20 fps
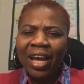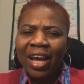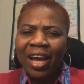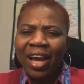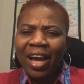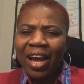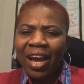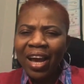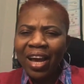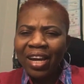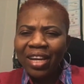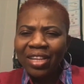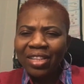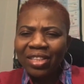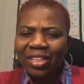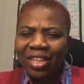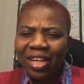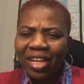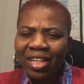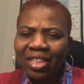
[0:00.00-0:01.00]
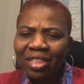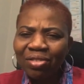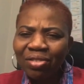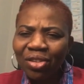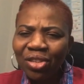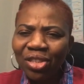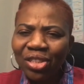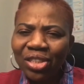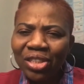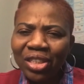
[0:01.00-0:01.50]
Hi, thanks
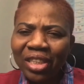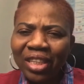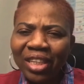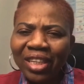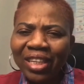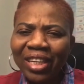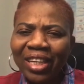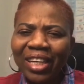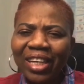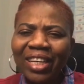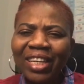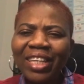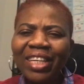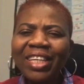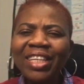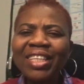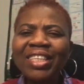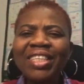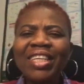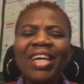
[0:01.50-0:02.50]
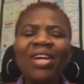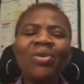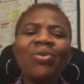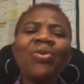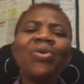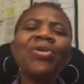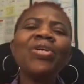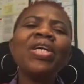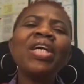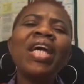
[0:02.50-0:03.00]
for tuning in,
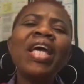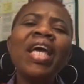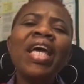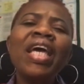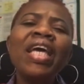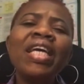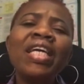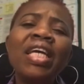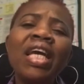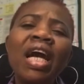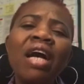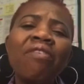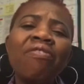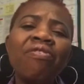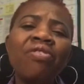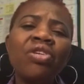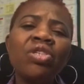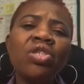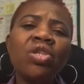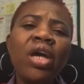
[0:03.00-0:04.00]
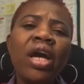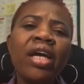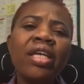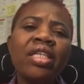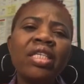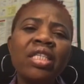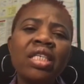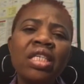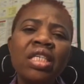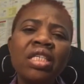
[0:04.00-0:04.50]
Taiwo. Yeah, photo
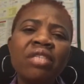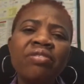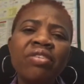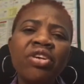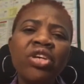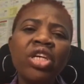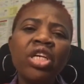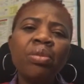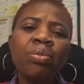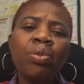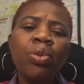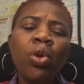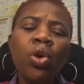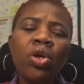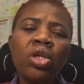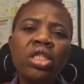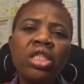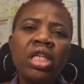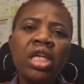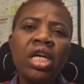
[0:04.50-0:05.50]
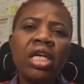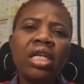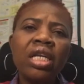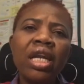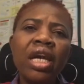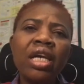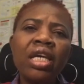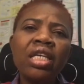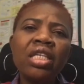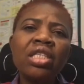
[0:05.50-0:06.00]
editing is very important.
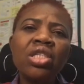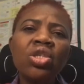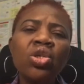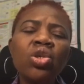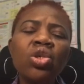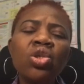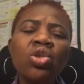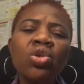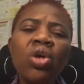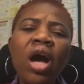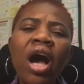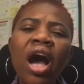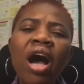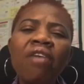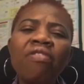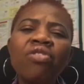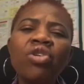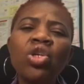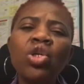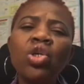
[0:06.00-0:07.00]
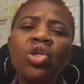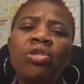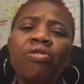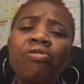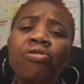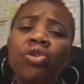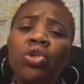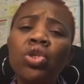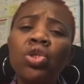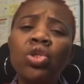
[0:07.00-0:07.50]
Like, it's good to have good
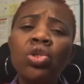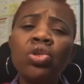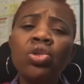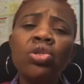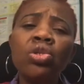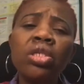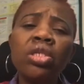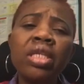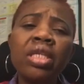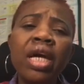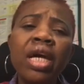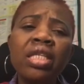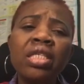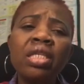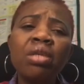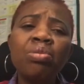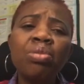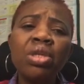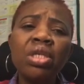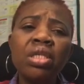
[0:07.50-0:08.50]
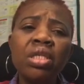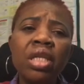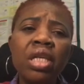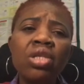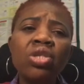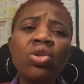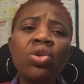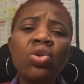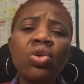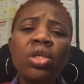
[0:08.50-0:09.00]
photos. As a
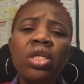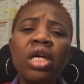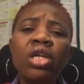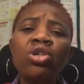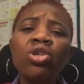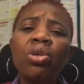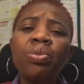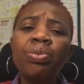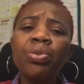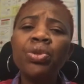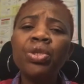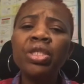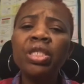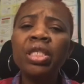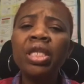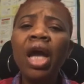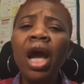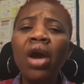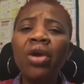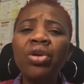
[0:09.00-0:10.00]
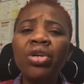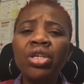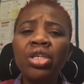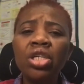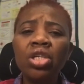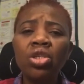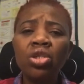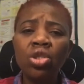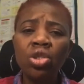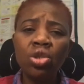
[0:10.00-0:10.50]
business owner, you're posting out here
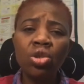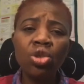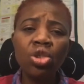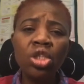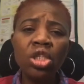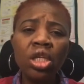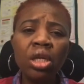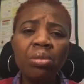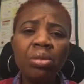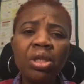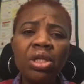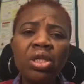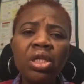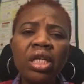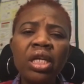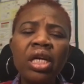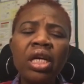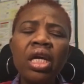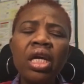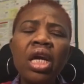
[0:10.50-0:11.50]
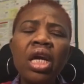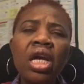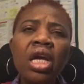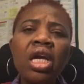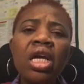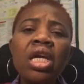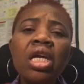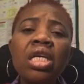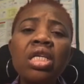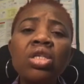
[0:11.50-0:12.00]
on social media.
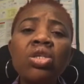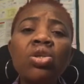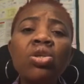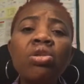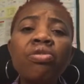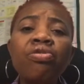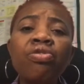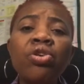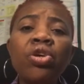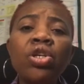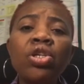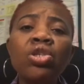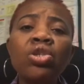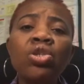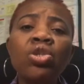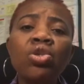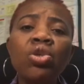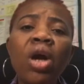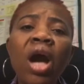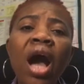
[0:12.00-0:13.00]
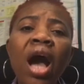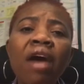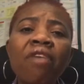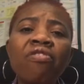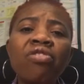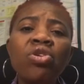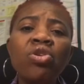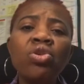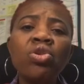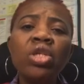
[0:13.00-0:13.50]
It's good for you to
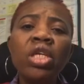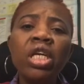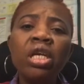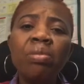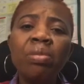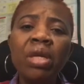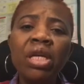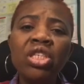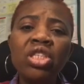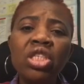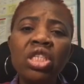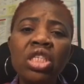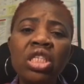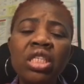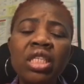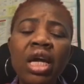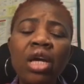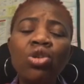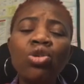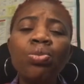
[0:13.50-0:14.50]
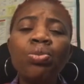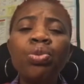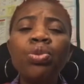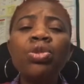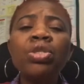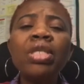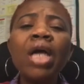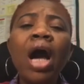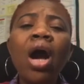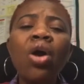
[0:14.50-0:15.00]
have good images that you
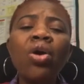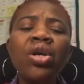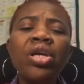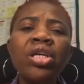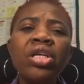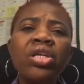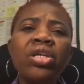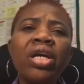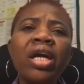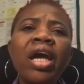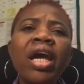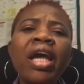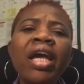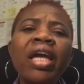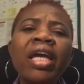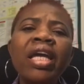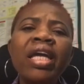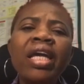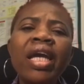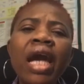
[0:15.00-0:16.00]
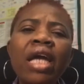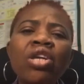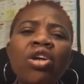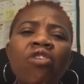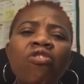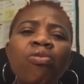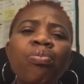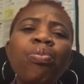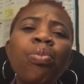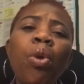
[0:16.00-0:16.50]
post out here. It kind
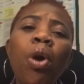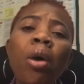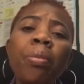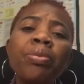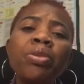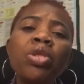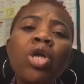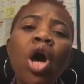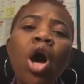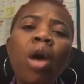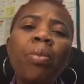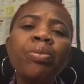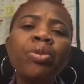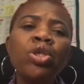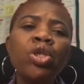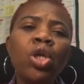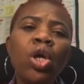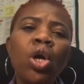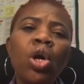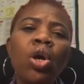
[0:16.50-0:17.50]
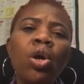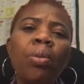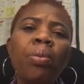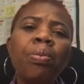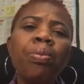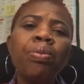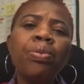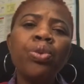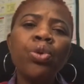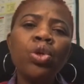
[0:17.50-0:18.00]
of pops up your
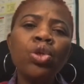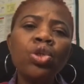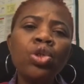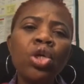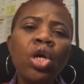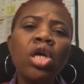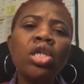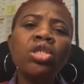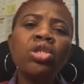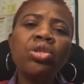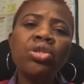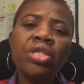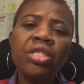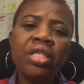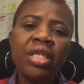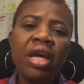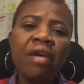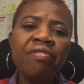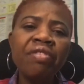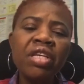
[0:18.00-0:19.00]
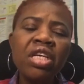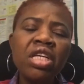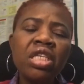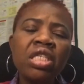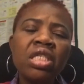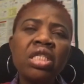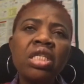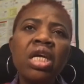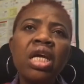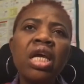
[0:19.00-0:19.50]
product, your
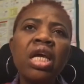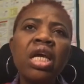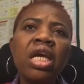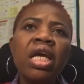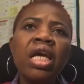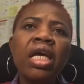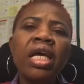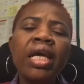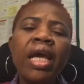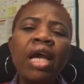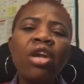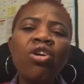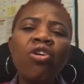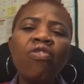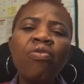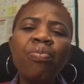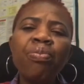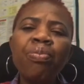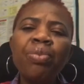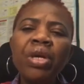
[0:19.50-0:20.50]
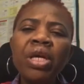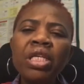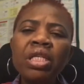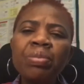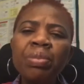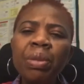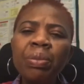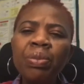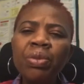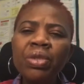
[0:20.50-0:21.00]
service. It kind of brings
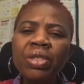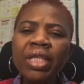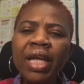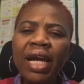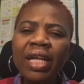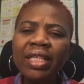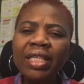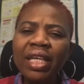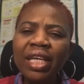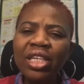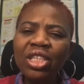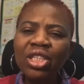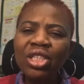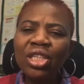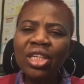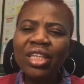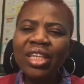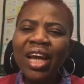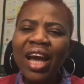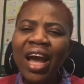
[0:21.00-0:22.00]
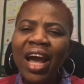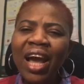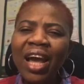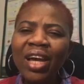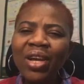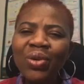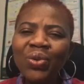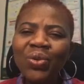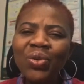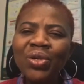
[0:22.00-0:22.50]
people's attention.
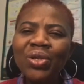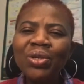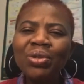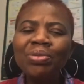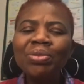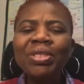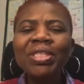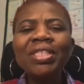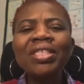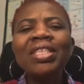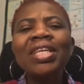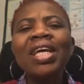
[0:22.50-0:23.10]
Hi, Worms.